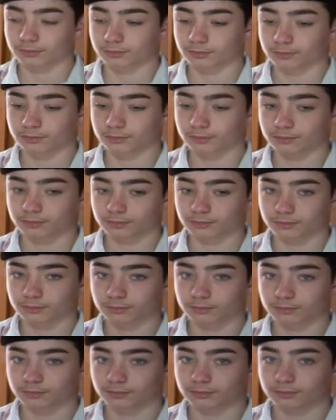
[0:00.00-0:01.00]

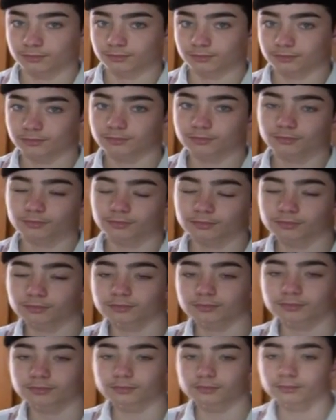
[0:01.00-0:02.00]

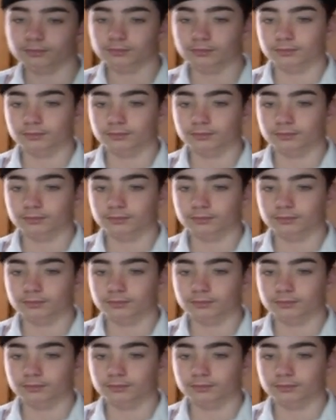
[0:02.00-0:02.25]
[no speech]